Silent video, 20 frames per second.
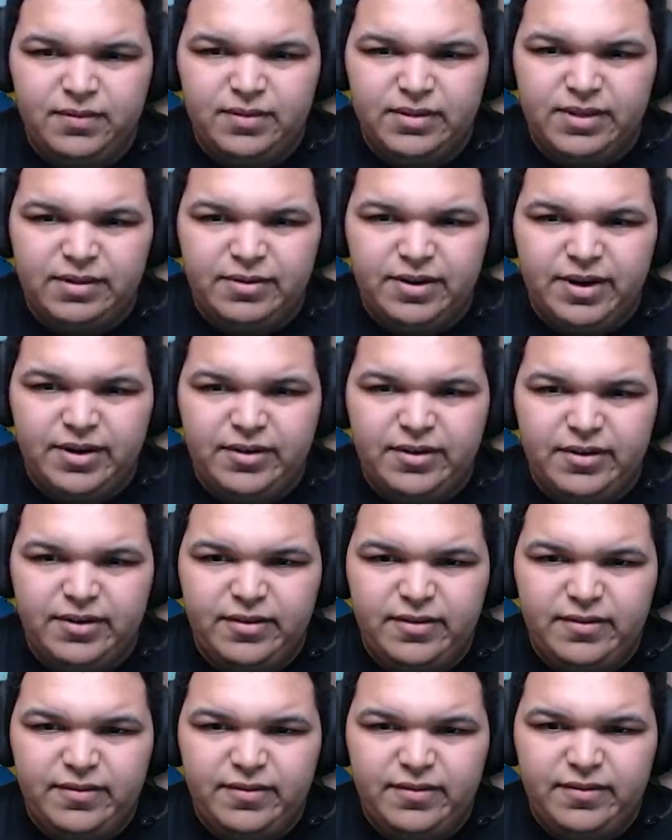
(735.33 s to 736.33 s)
Is that what I heard?
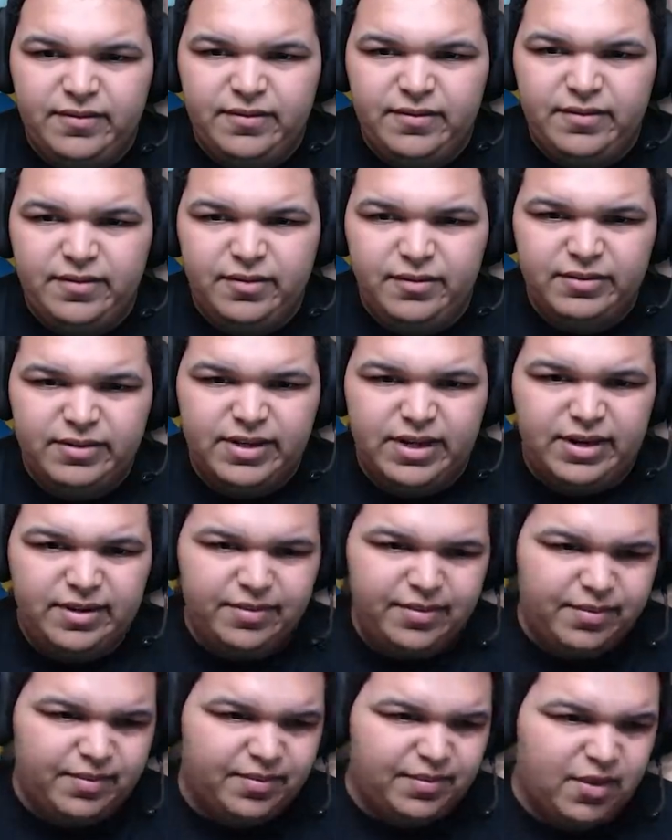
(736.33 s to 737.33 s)
Or is that a
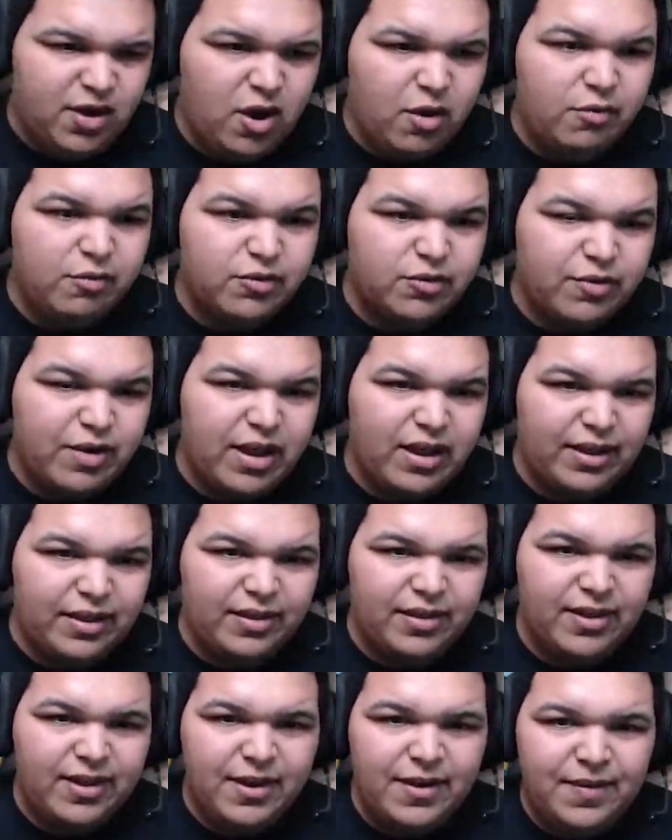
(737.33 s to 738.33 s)
Hippo? Oh, it was
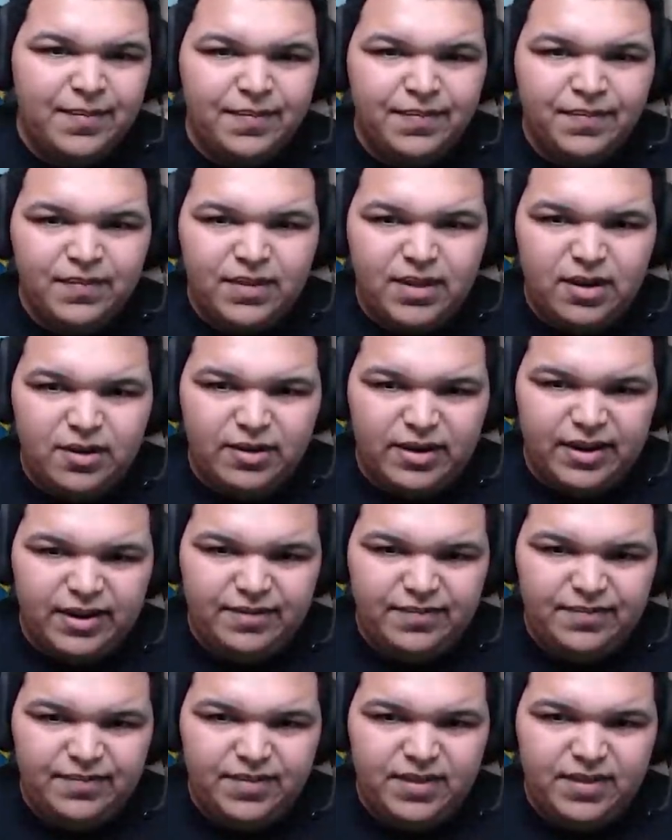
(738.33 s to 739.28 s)
Growlithe. Okay.